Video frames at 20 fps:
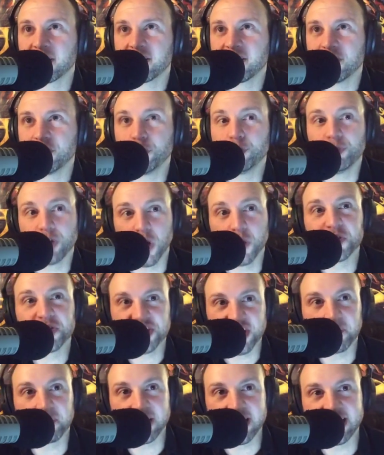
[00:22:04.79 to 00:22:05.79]
you know
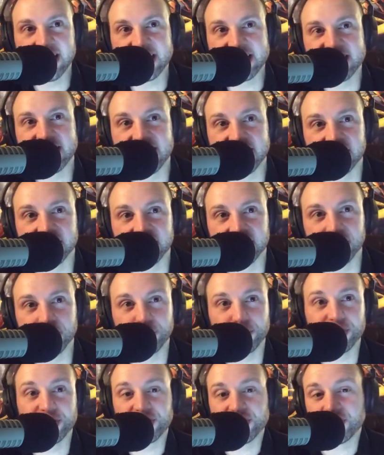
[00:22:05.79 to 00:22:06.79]
somebody gets killed,
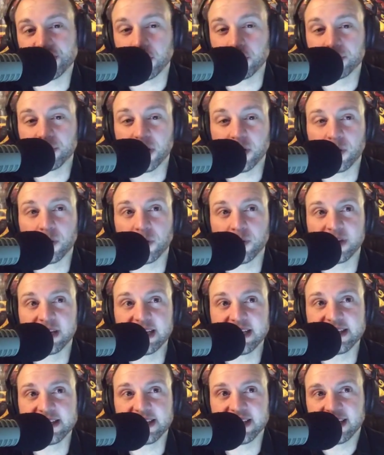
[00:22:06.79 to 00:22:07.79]
you just don't know who it
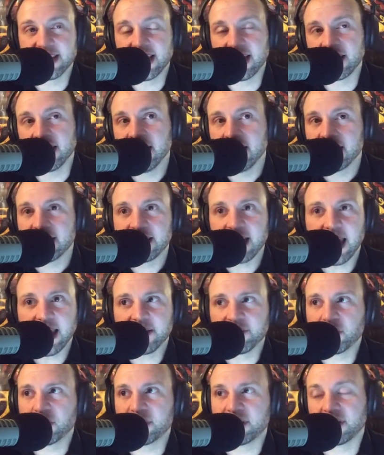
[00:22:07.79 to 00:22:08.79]
is. And again, not
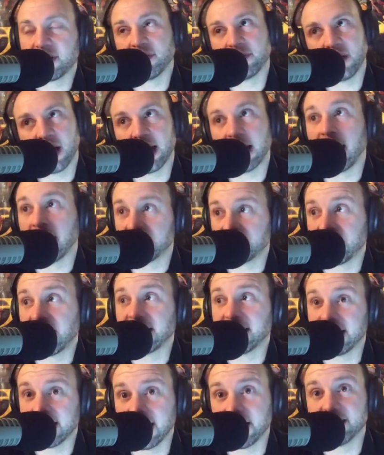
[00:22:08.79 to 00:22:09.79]
everyone, uh, actually,
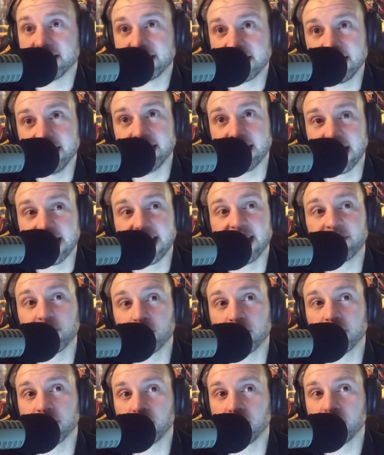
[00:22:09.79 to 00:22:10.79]
I can guarantee not
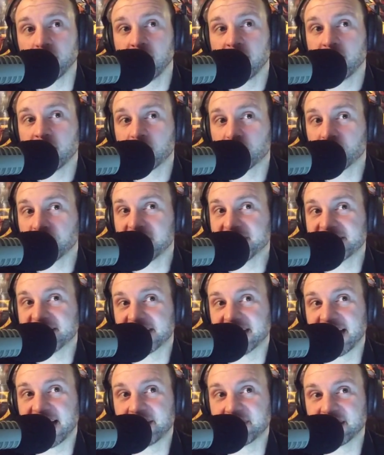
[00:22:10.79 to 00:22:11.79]
everyone who reads
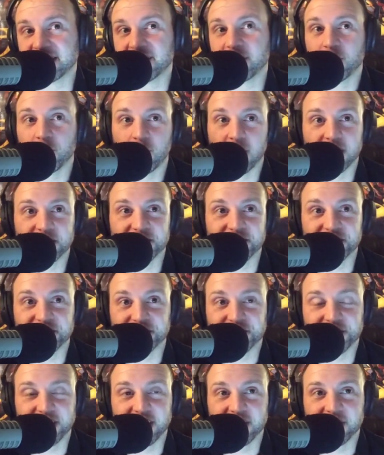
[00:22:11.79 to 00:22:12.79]
the comic watches
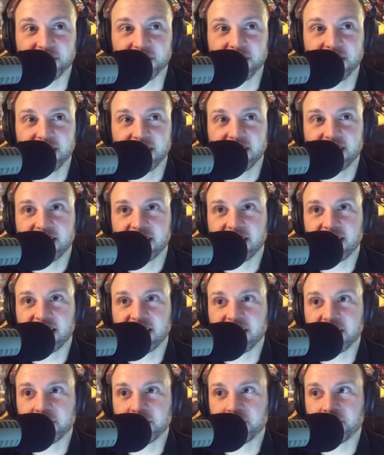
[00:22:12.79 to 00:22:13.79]
the show.
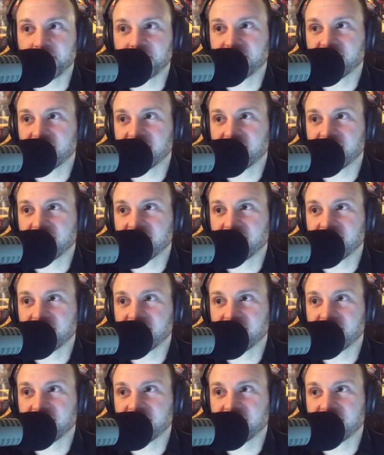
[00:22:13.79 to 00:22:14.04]
Um,